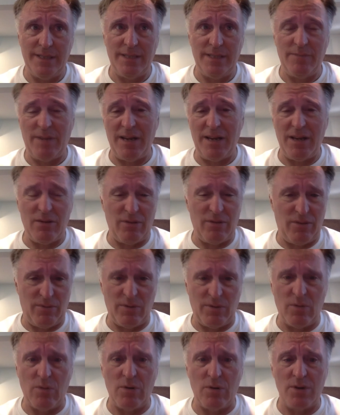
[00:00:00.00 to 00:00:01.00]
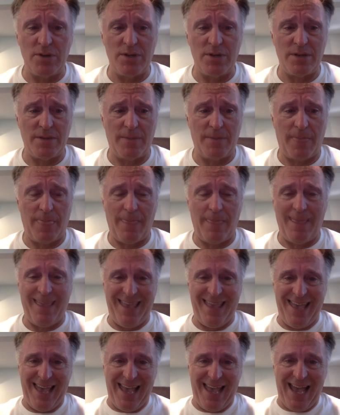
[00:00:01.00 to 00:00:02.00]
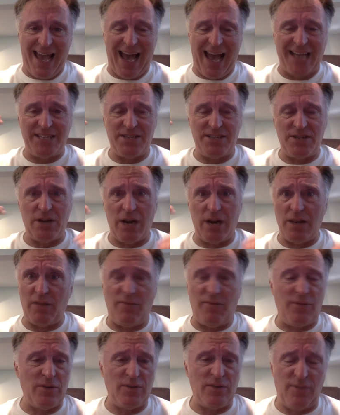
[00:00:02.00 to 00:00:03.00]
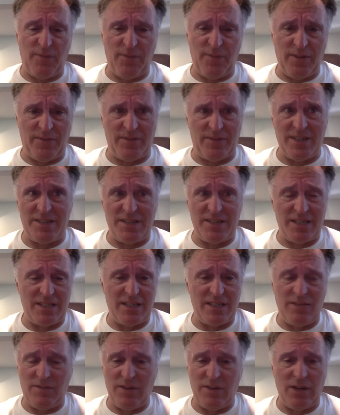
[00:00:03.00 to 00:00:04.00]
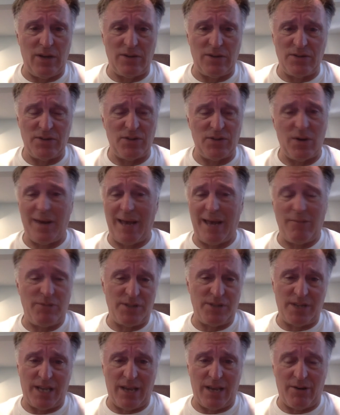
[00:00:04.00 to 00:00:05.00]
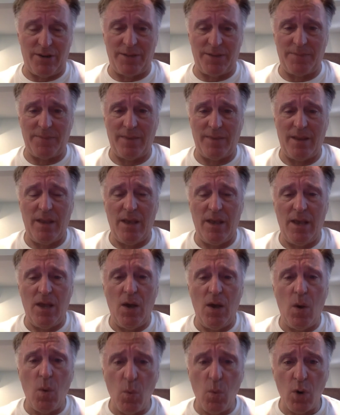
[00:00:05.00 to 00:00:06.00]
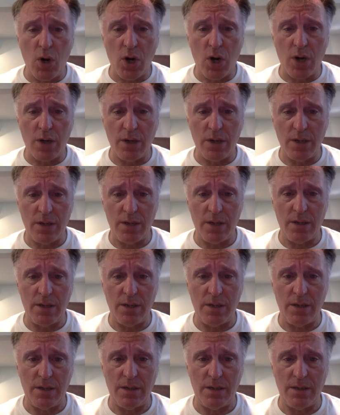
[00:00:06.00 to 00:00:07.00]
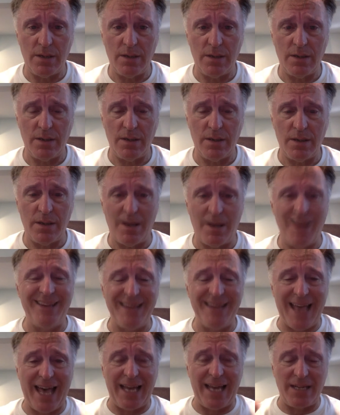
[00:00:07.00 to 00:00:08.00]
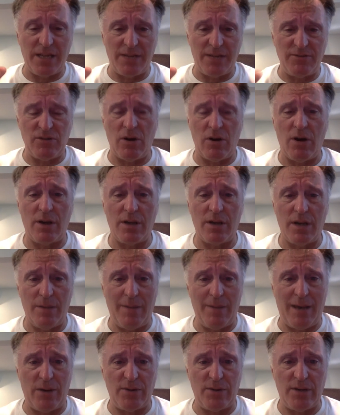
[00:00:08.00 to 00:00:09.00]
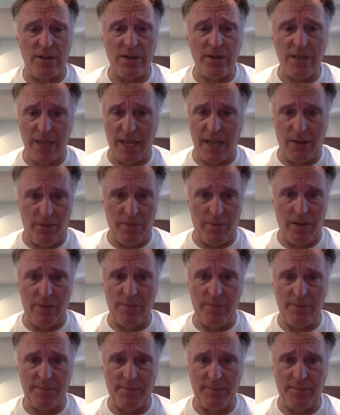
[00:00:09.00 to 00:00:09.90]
about a year and three quarters, I started the first 50, 60 videos or so, I wasn't counting, were a lot of talk about kettlebell.